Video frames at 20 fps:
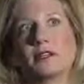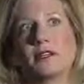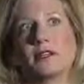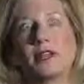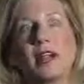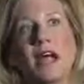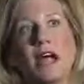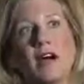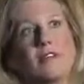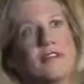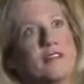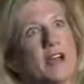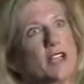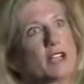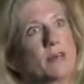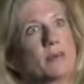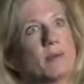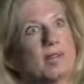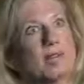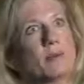and how
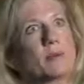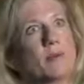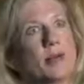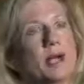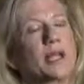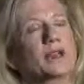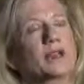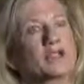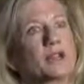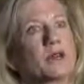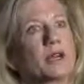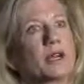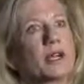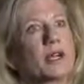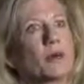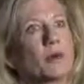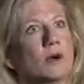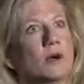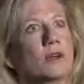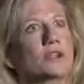fast we can bring it to
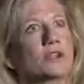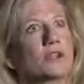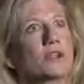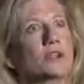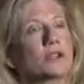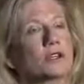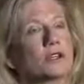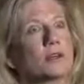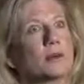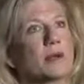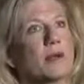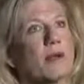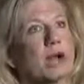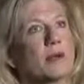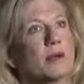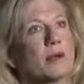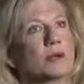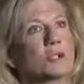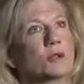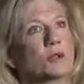market will also determine
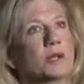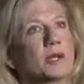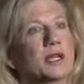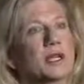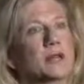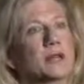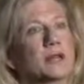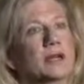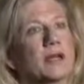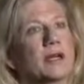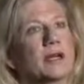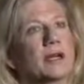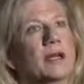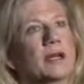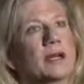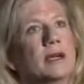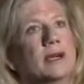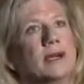how much we can play.